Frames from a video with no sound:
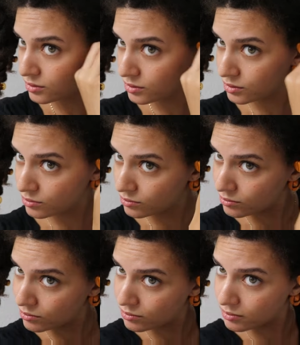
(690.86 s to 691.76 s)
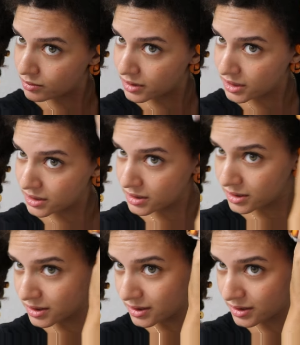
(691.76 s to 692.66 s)

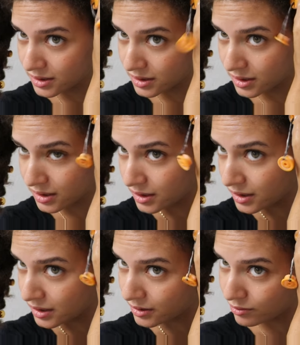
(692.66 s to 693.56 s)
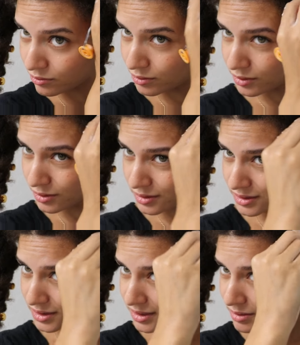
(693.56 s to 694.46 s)
twist, and roll
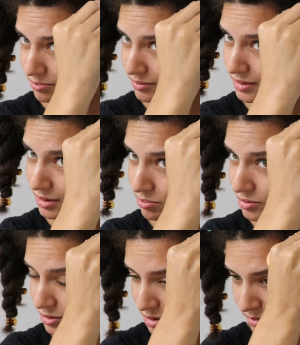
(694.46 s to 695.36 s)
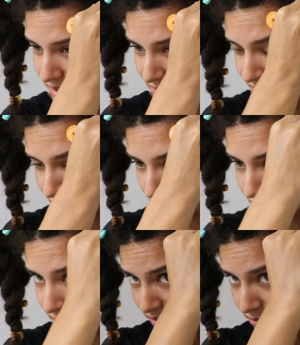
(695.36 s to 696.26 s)
until I'm up towards my scalp.
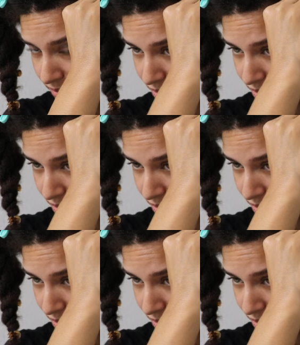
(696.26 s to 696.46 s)
Make